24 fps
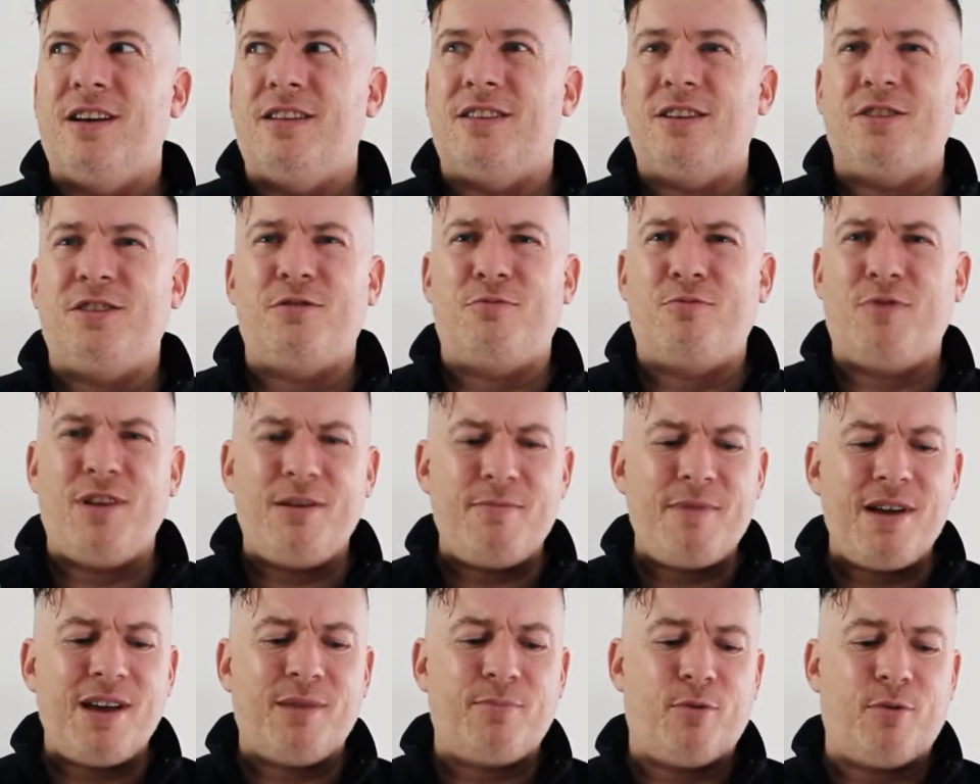They should
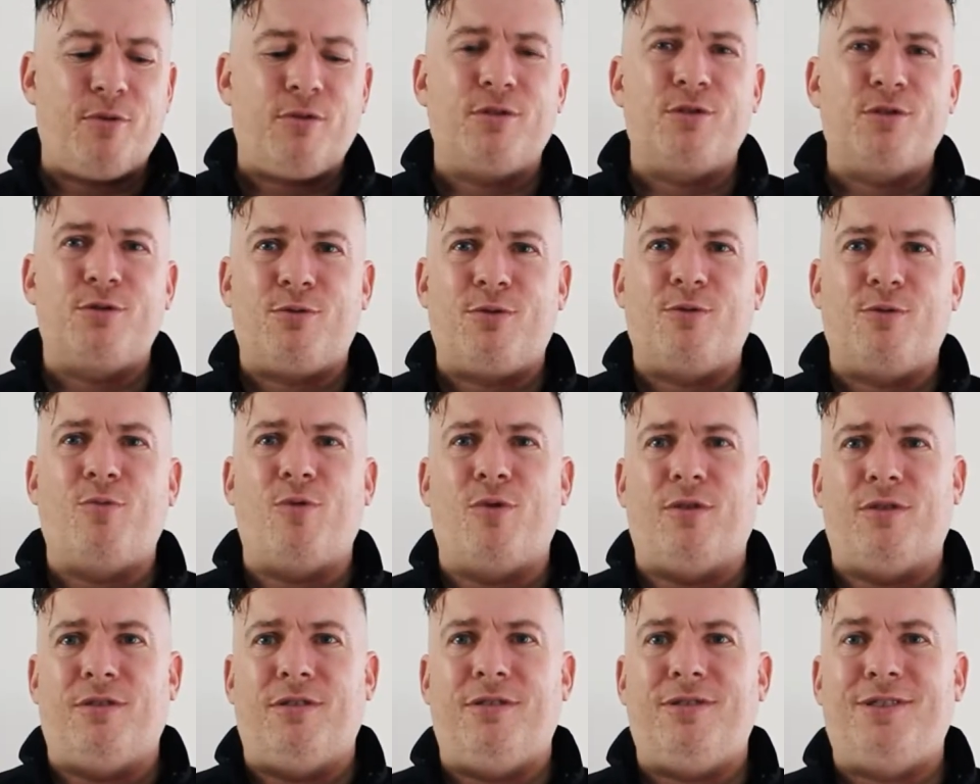remake Broken Sword
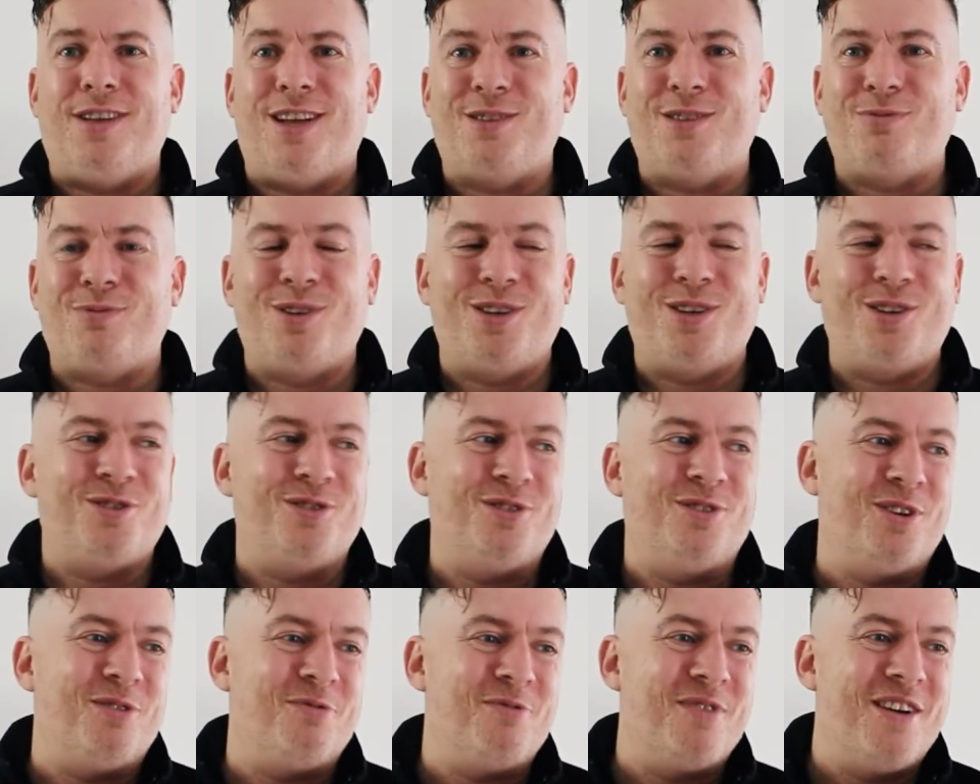1. That's what they
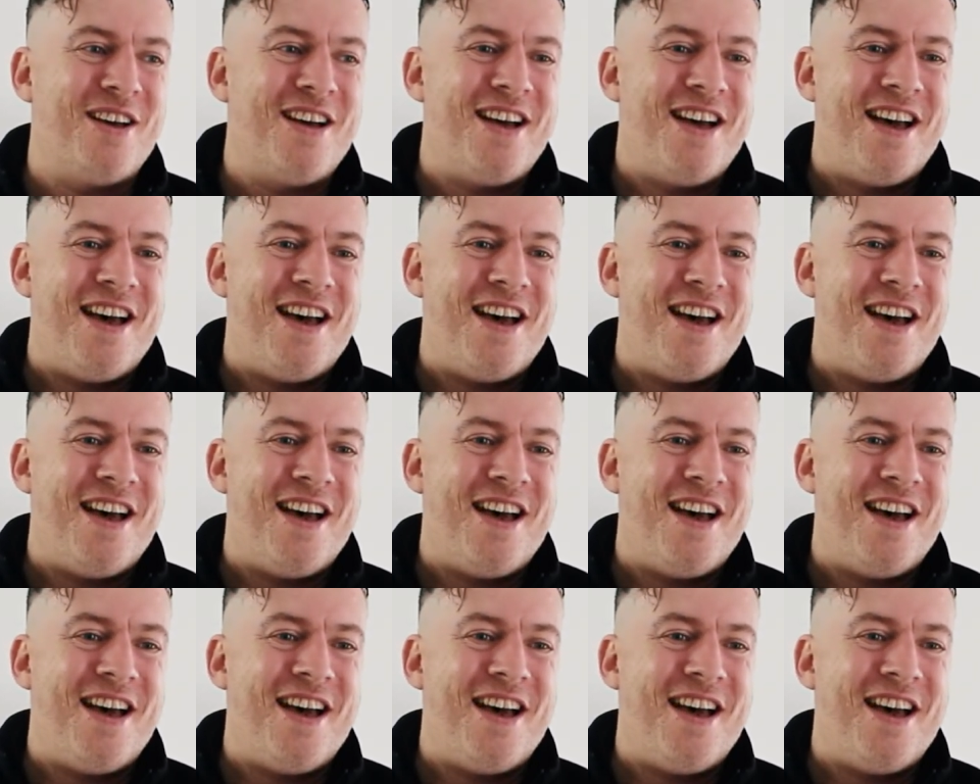should do.